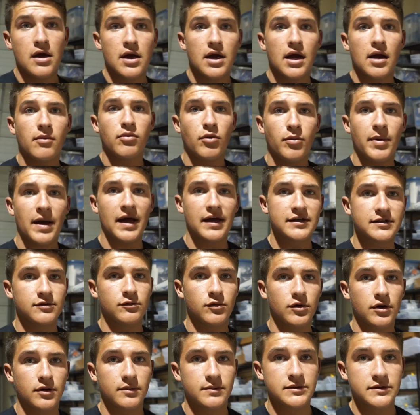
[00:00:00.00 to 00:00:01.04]
a couple bags of
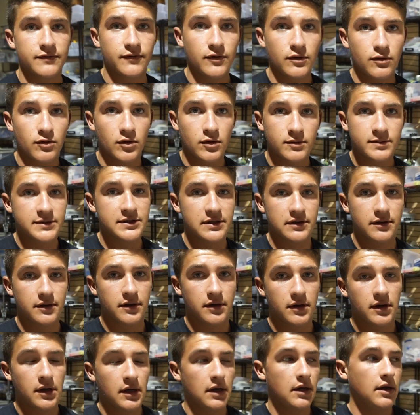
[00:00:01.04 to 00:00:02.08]
worms, free worms in
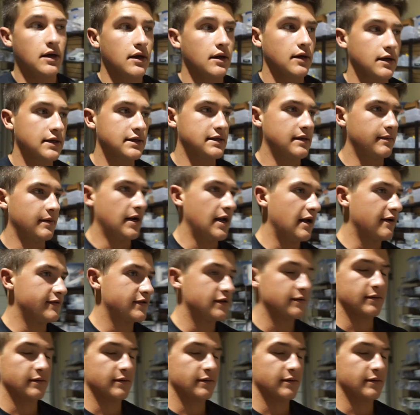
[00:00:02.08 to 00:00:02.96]
there, because I mean I have